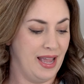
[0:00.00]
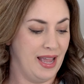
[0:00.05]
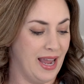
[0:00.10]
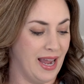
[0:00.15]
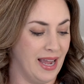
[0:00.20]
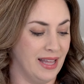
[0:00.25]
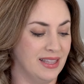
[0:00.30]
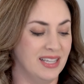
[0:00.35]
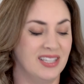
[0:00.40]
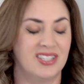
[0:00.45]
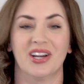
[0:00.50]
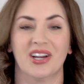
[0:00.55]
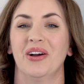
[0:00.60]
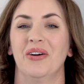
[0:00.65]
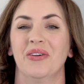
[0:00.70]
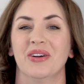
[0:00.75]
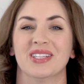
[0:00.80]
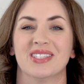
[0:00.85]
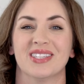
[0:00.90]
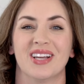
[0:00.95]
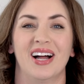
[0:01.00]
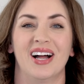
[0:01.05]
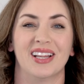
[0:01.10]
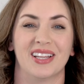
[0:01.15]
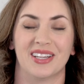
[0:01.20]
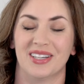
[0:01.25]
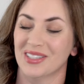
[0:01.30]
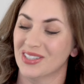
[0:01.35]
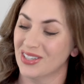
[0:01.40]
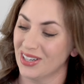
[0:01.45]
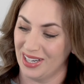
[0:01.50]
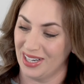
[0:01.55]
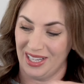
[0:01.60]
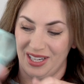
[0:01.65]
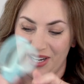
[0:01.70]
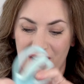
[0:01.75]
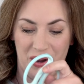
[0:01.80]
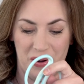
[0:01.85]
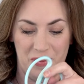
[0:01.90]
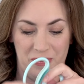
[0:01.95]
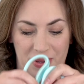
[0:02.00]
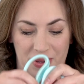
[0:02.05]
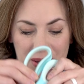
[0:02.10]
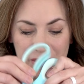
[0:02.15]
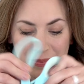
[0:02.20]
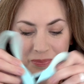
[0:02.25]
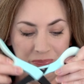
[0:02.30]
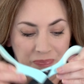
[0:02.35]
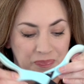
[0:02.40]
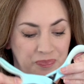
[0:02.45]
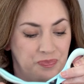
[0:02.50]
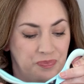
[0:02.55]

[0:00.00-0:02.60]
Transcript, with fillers: And these are always a little tricky to open,